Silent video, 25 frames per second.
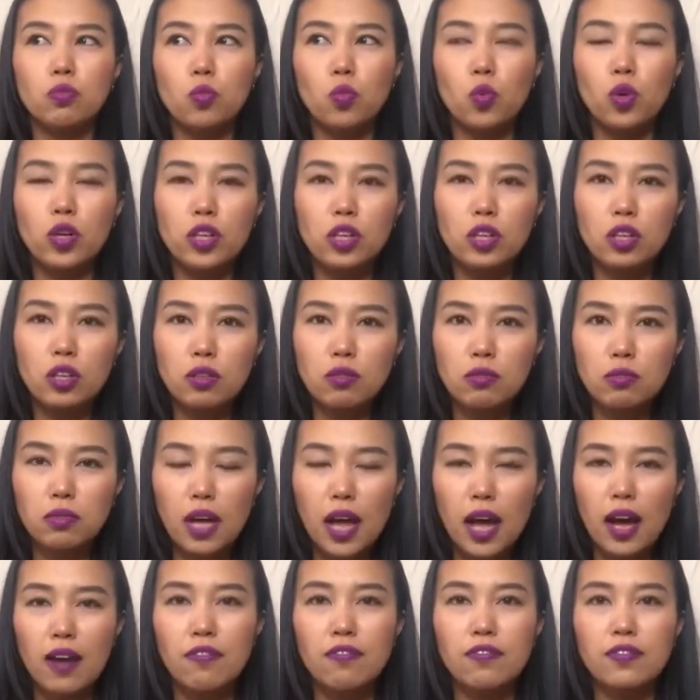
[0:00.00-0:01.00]
want to
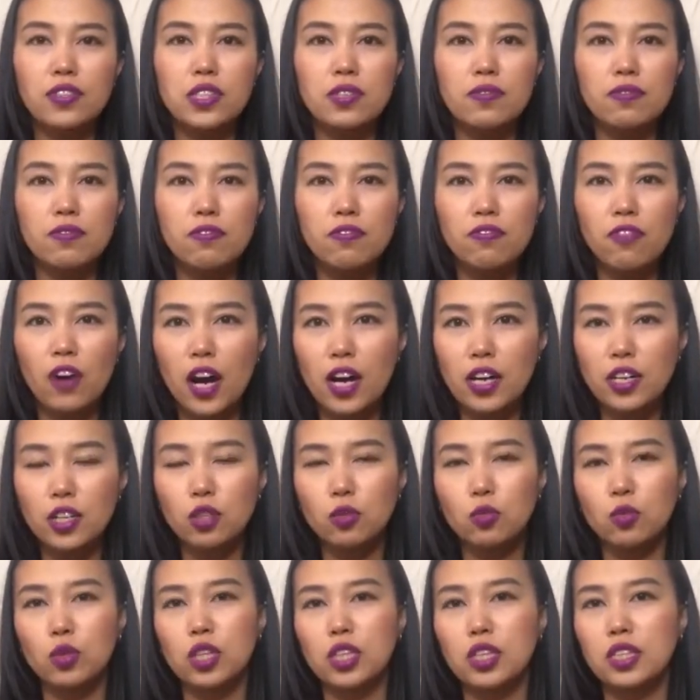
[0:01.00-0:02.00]
have some fun,
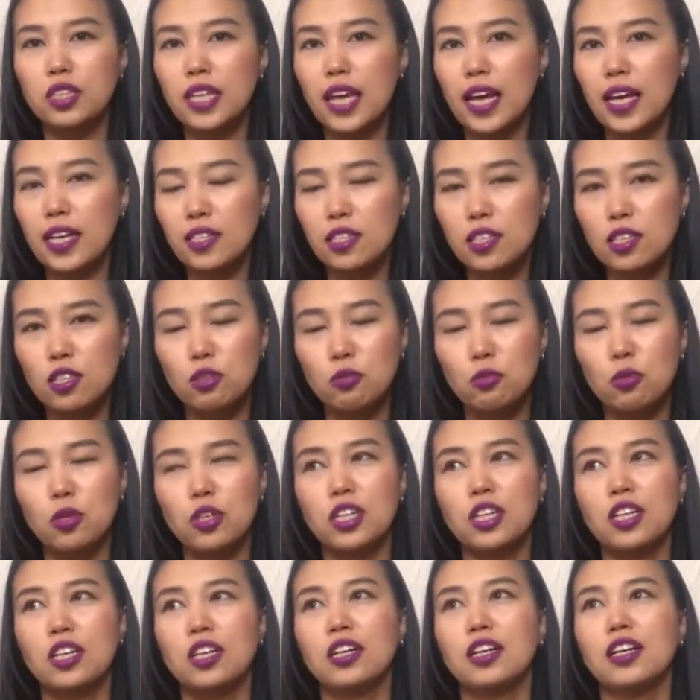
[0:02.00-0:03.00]
you want to dance, you
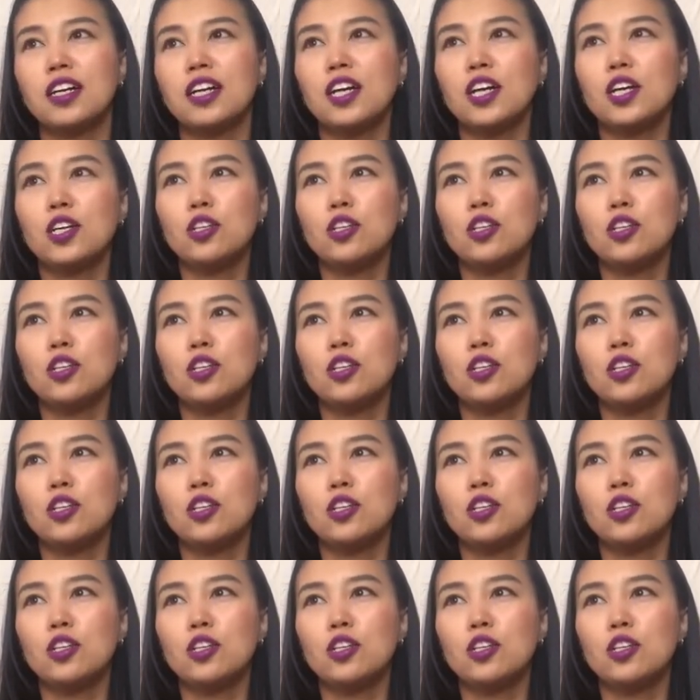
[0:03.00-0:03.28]
want to